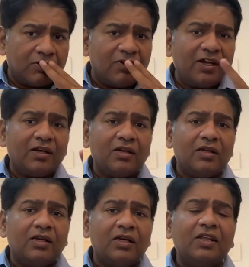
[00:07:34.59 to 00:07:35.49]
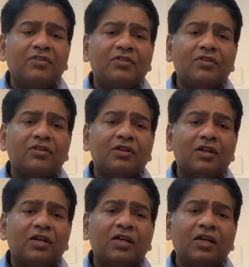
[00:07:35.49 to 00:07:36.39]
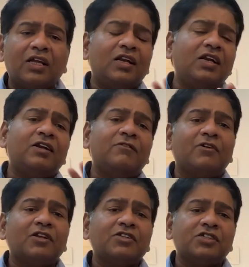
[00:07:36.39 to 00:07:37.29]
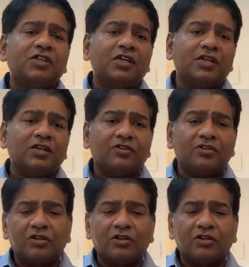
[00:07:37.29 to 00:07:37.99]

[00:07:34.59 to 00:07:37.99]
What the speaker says: where it clearly differentiates